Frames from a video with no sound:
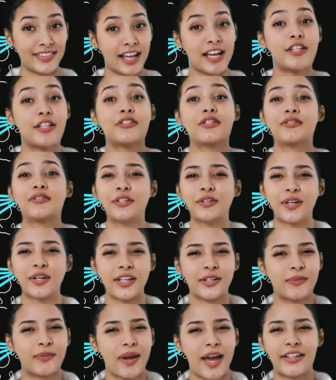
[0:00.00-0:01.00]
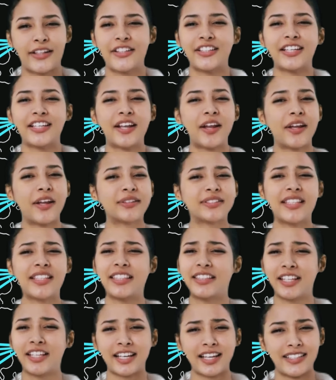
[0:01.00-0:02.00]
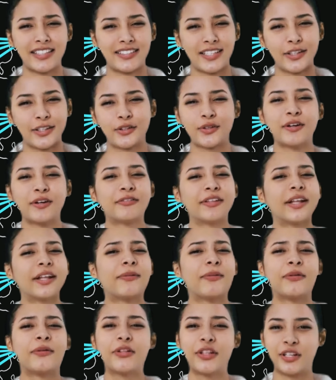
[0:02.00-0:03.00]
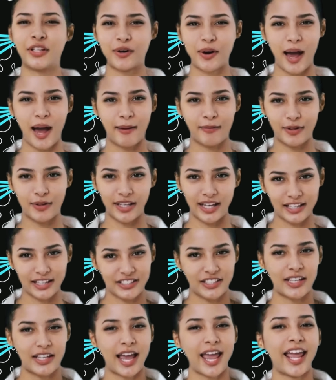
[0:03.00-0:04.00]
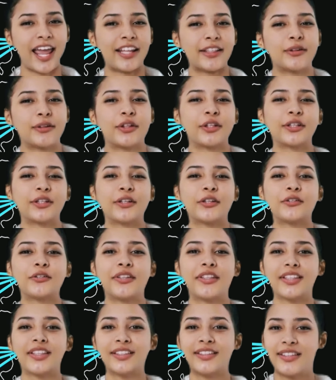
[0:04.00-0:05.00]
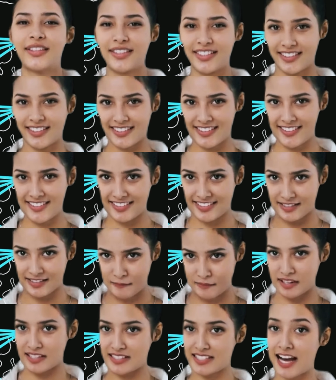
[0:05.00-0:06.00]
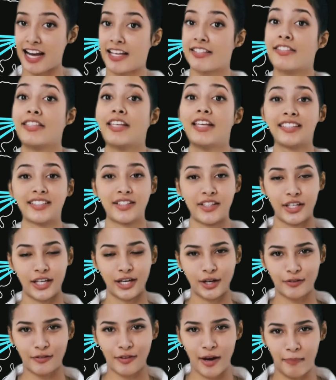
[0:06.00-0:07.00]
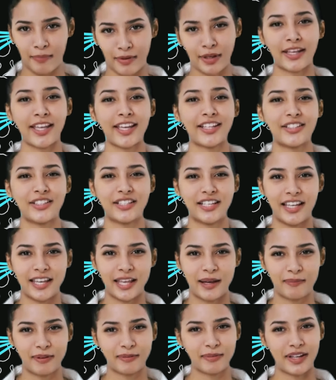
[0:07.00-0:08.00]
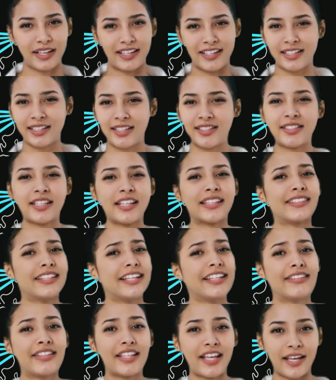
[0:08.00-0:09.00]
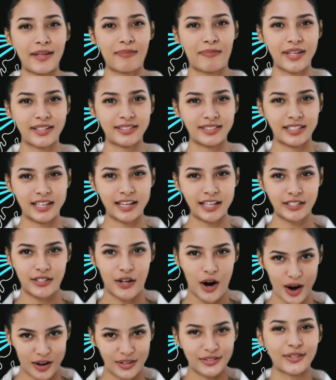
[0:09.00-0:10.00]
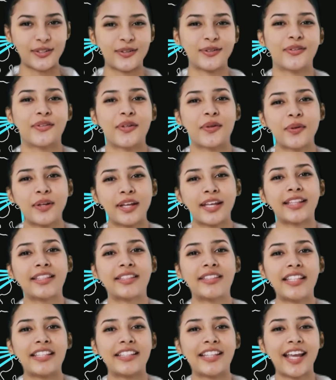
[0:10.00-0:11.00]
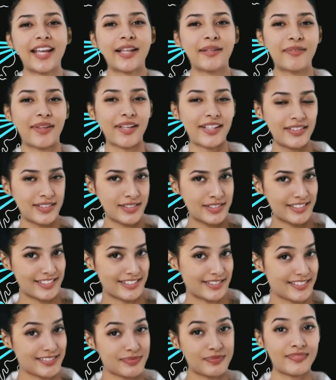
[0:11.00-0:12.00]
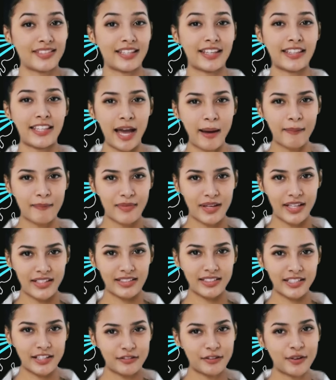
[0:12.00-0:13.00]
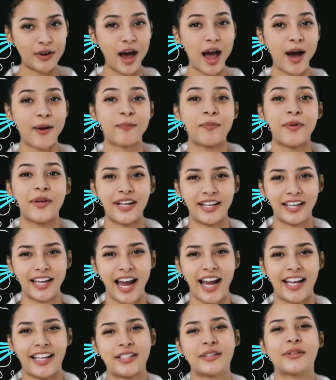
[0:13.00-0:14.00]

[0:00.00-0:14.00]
So you can write to the closest data center available to your application and to your users. Besides its geo-replication capabilities, this database is also low-latency database. That means if you're operating on a